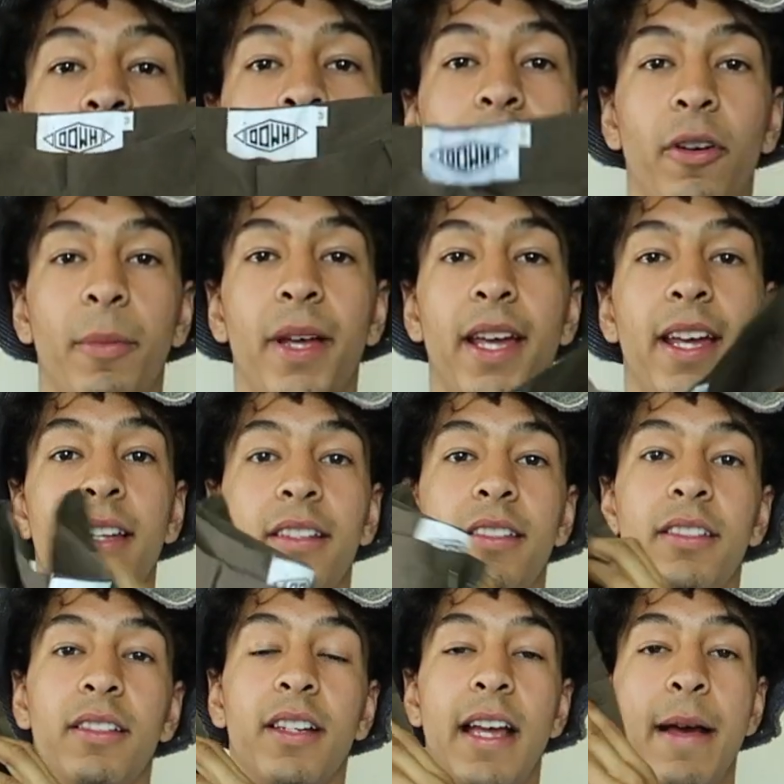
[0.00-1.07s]
from H
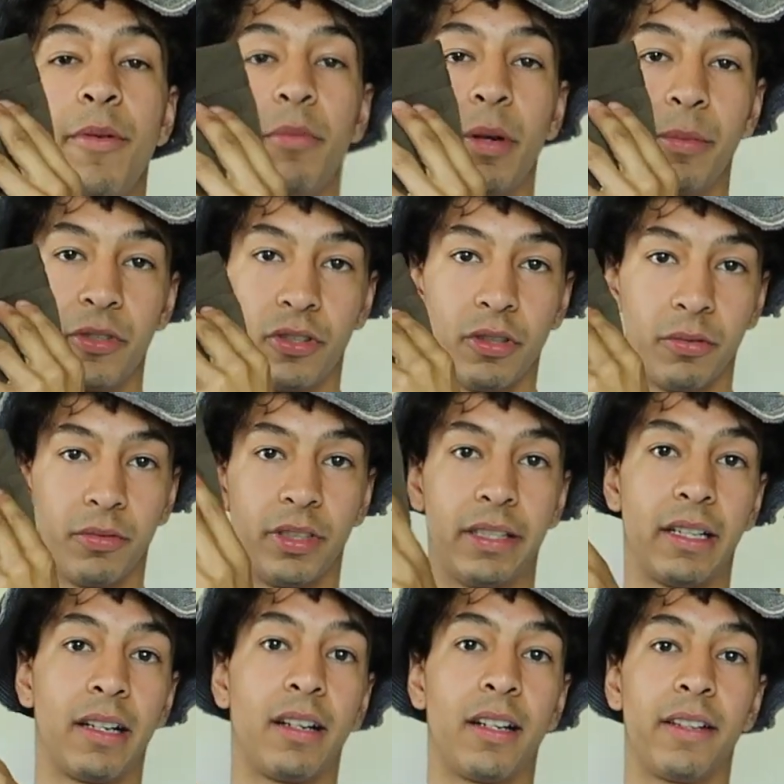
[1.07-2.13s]
Happy Memories Don't
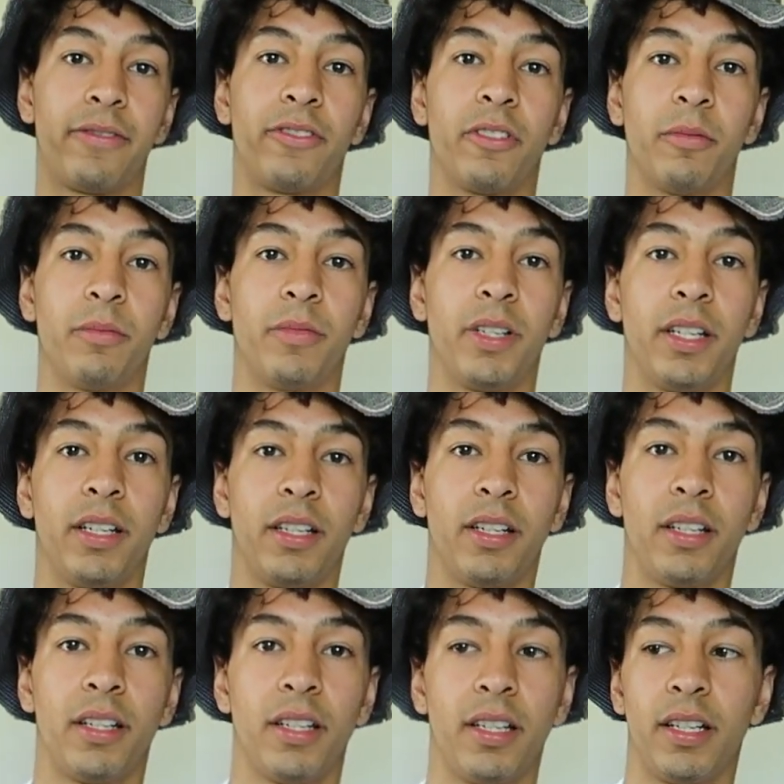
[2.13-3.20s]
Die from
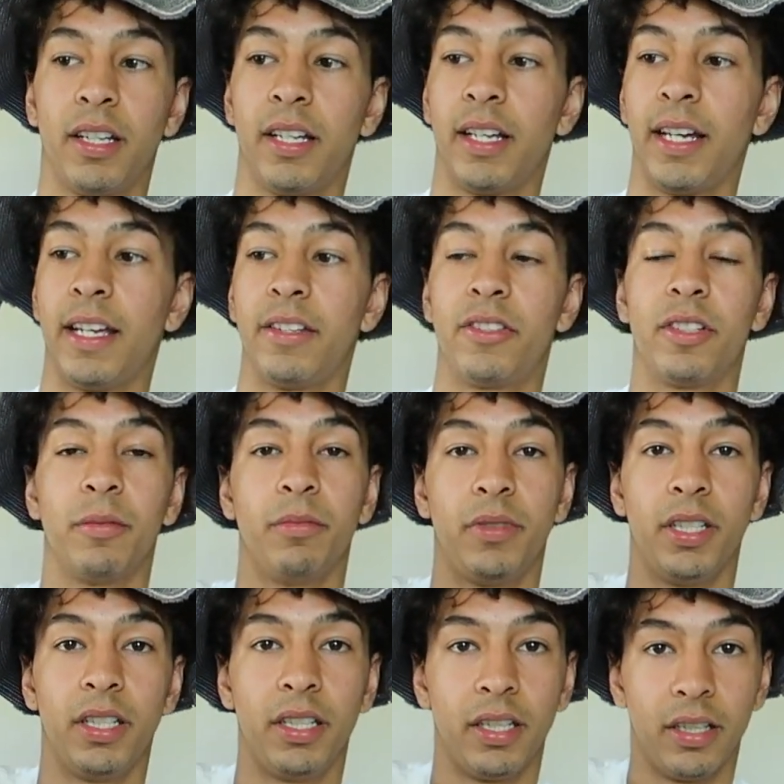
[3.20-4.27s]

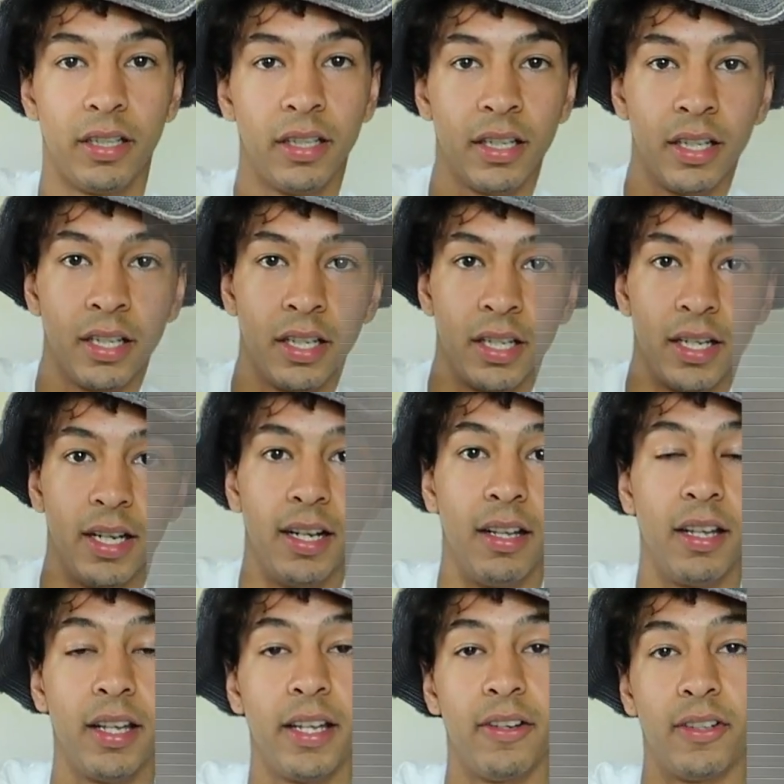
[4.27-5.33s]
HMDD
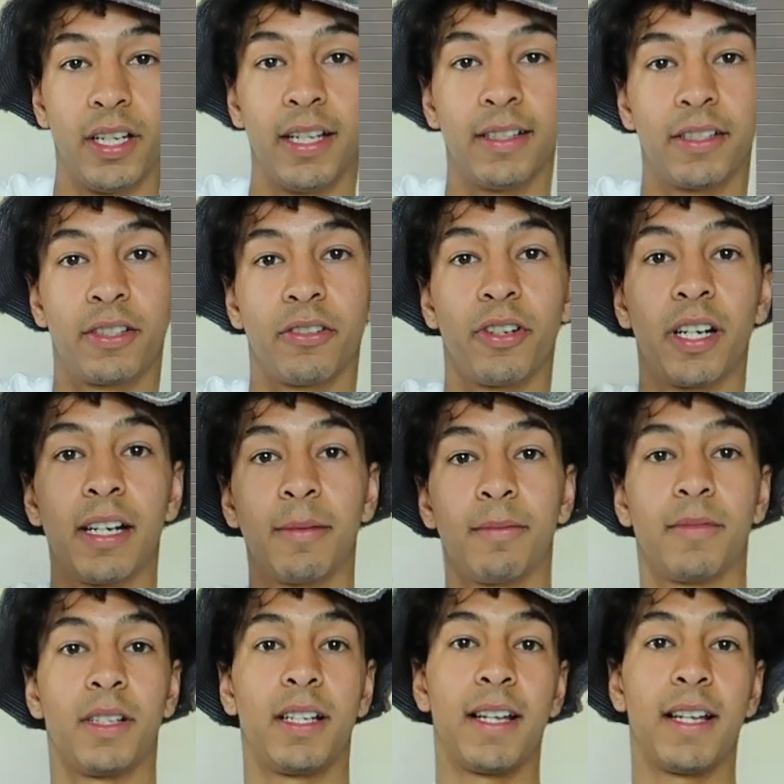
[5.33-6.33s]
LA on Instagram.